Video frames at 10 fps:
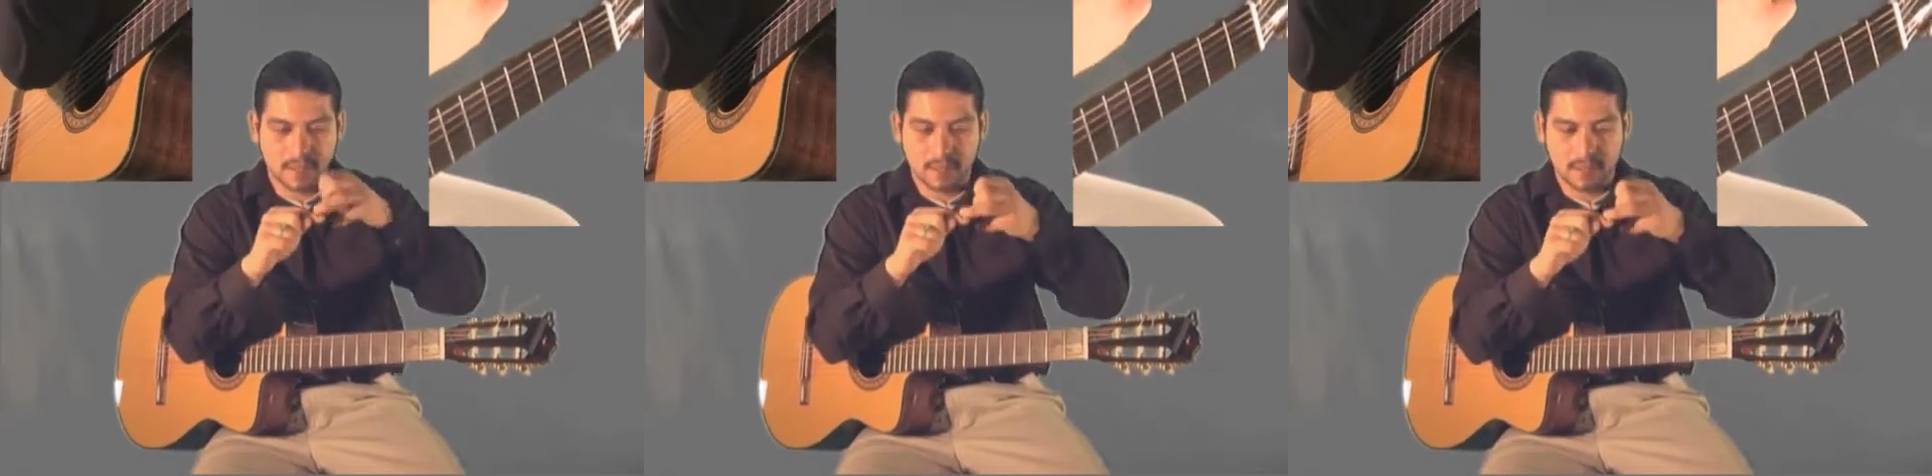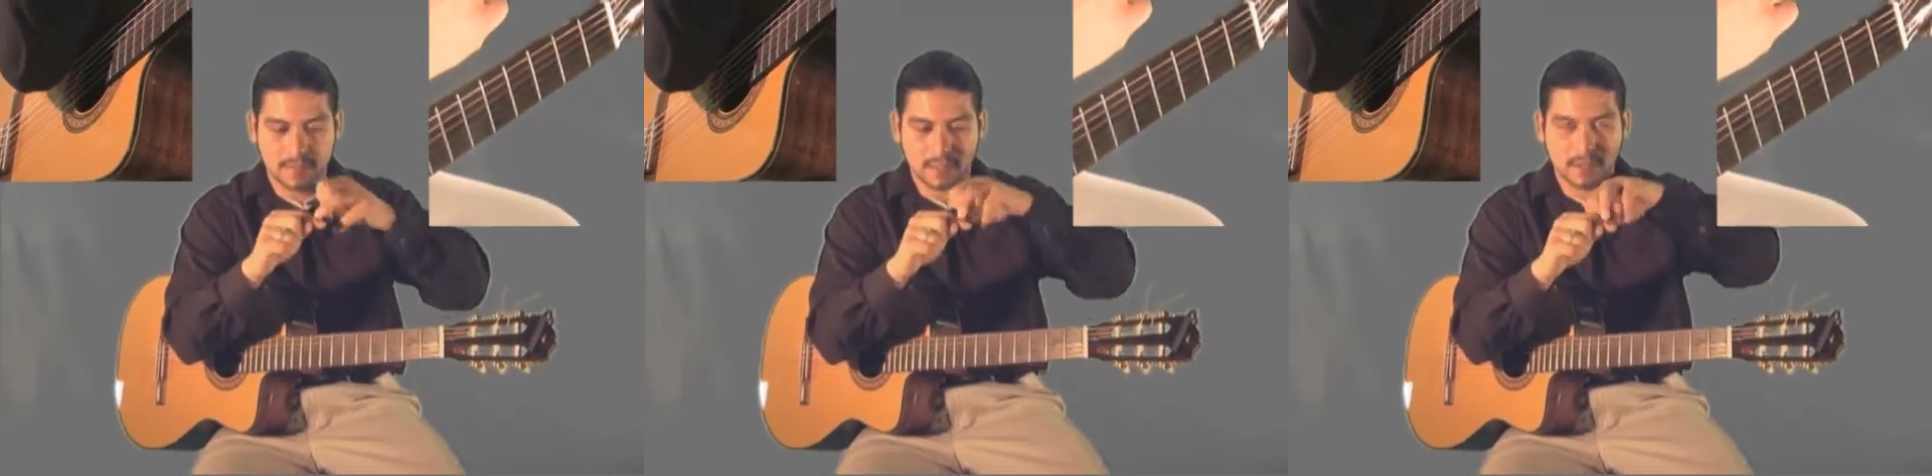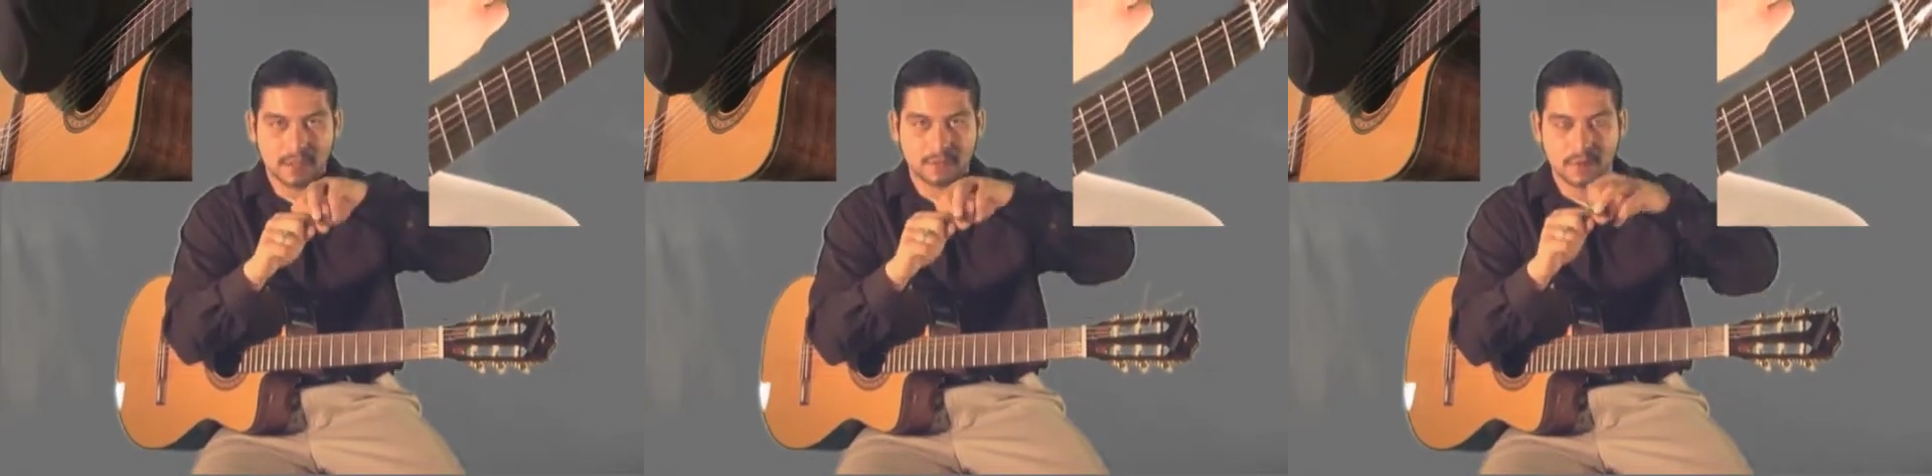up and down
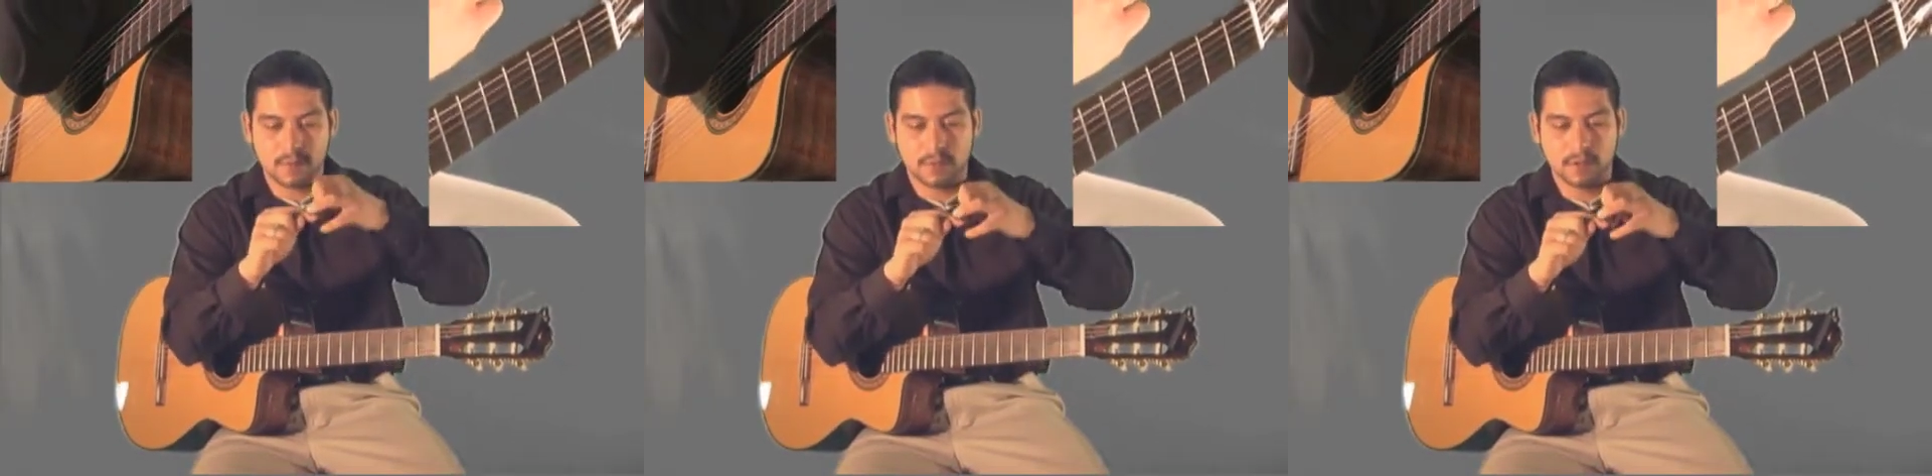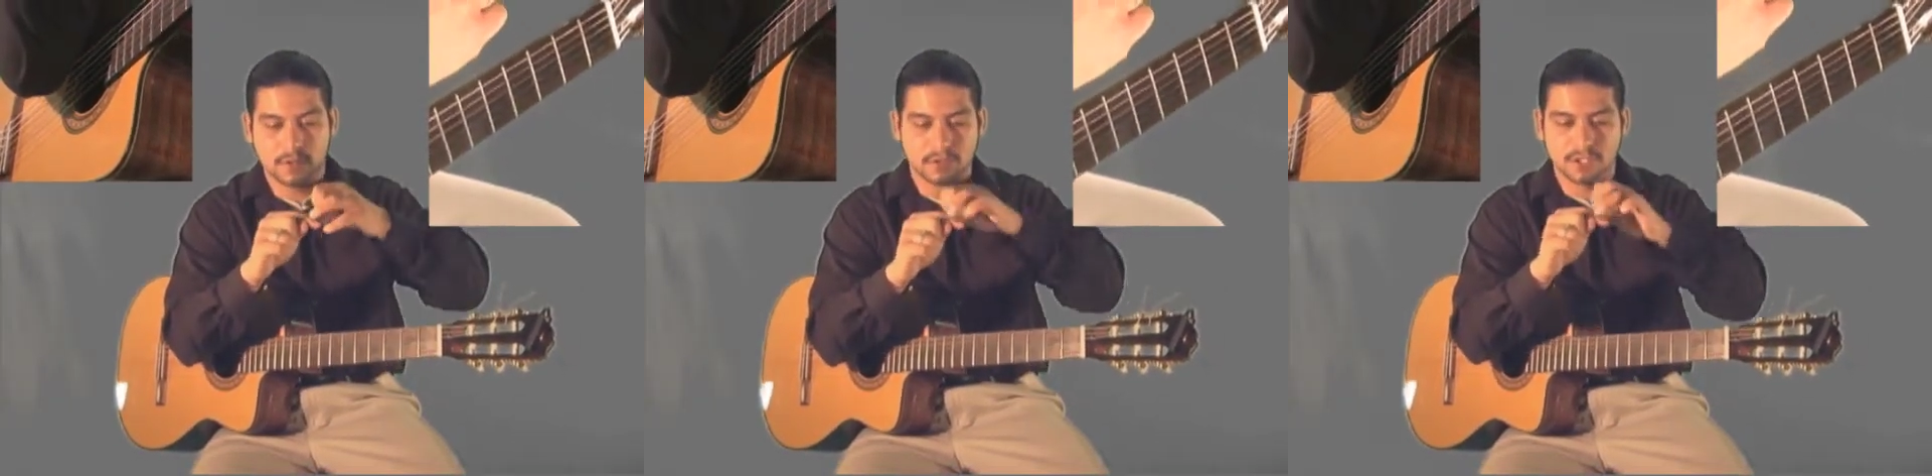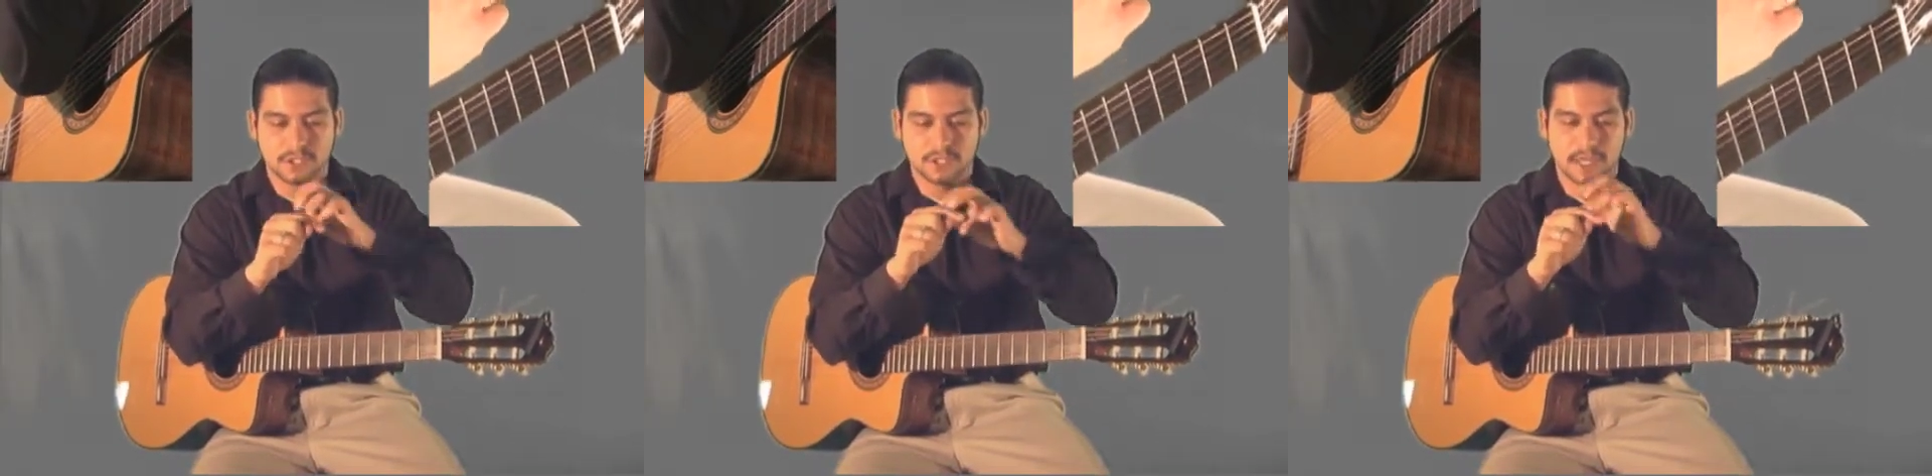the fretboard. Don't just
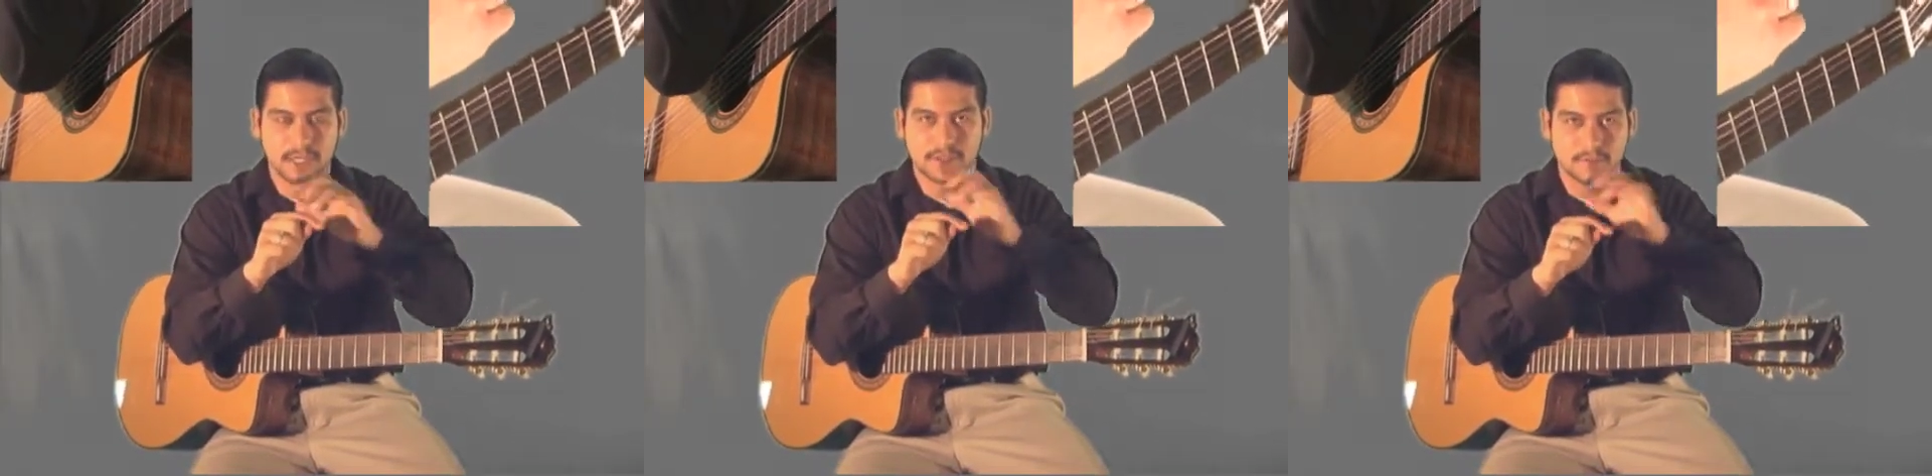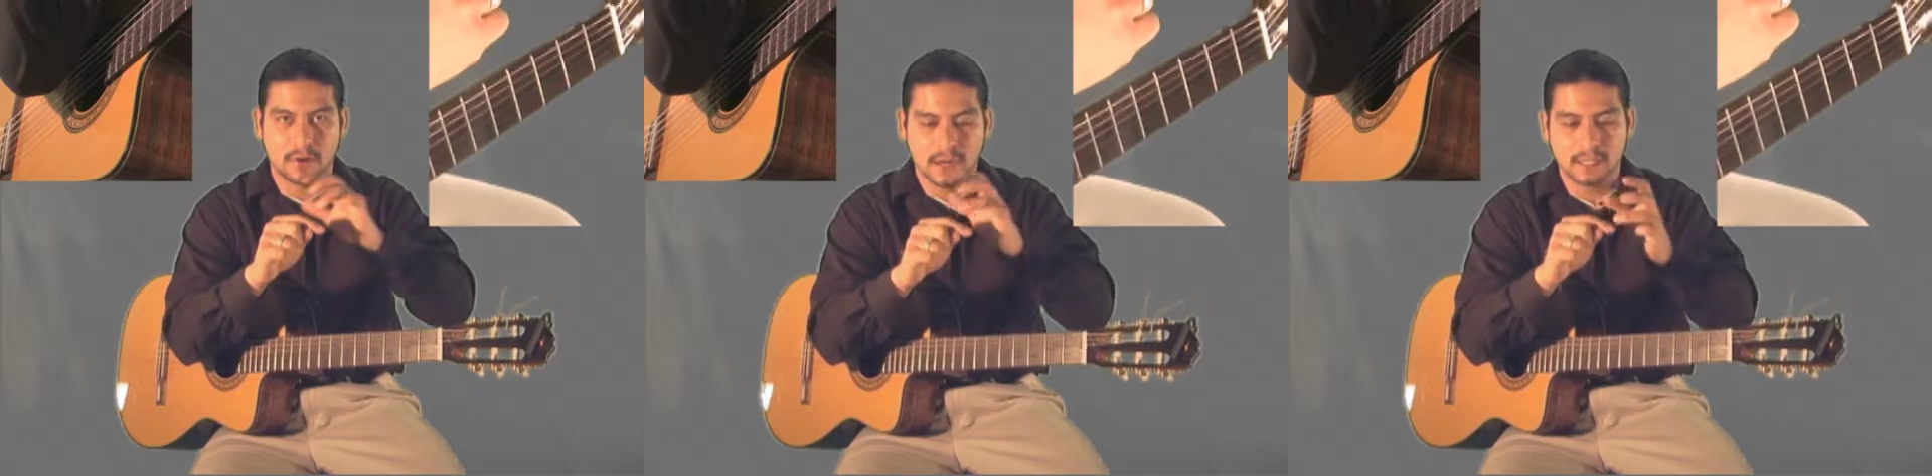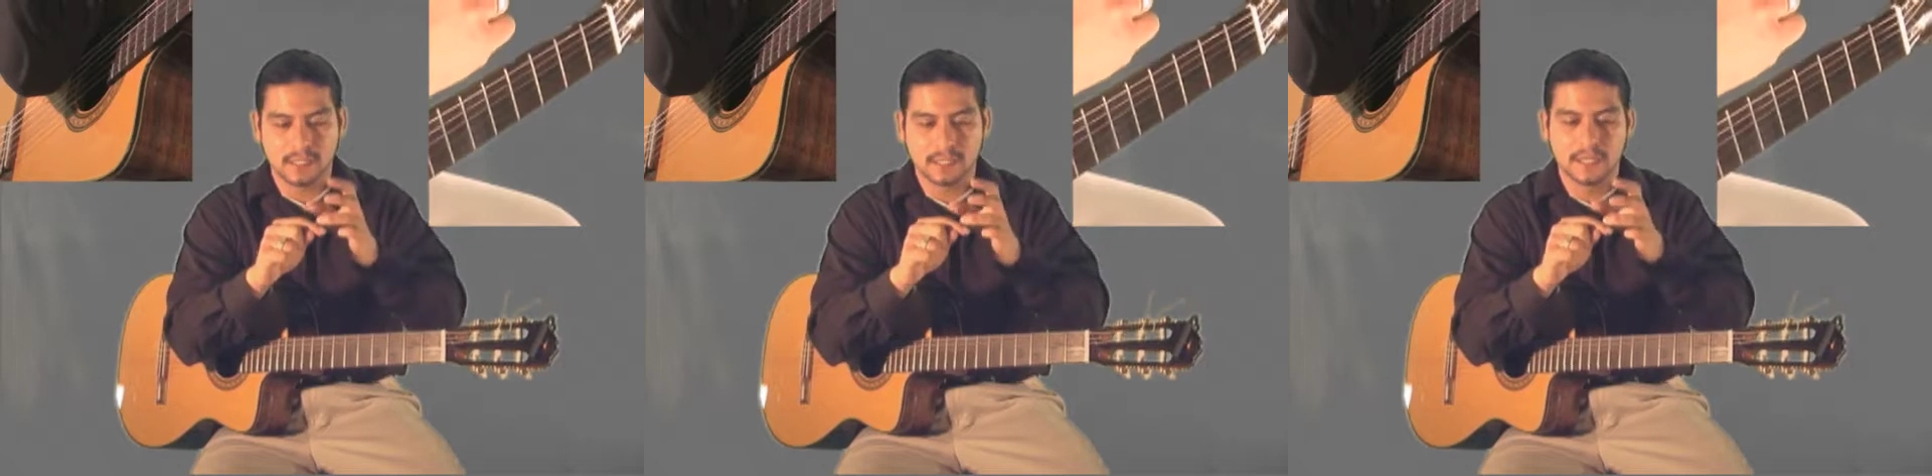shake sporadically.